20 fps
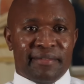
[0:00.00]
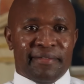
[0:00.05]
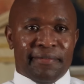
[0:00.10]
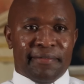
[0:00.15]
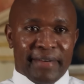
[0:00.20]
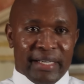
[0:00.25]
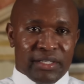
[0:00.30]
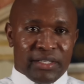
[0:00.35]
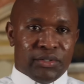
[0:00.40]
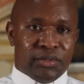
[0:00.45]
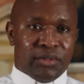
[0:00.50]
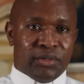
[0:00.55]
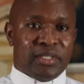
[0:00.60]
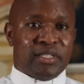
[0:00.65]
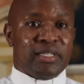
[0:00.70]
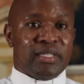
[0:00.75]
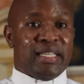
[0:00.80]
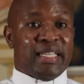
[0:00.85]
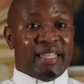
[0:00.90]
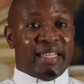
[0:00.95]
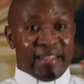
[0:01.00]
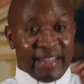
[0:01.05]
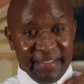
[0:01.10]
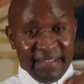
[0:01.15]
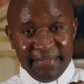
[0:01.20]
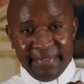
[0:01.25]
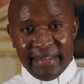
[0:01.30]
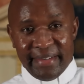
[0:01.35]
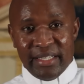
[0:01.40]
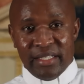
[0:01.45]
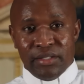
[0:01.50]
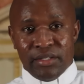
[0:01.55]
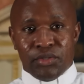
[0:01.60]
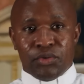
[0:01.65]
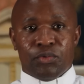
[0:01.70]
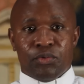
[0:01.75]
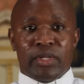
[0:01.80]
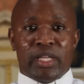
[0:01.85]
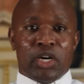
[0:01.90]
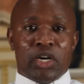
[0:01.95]
functions in reference
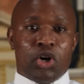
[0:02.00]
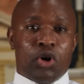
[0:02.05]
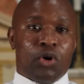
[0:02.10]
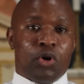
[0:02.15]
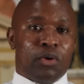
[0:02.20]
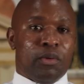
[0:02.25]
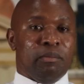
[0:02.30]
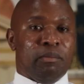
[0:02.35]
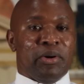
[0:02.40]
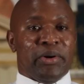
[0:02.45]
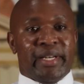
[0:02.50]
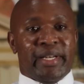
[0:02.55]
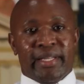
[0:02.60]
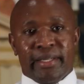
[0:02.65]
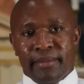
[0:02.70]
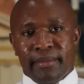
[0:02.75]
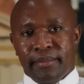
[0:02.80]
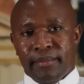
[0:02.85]
to the whole body.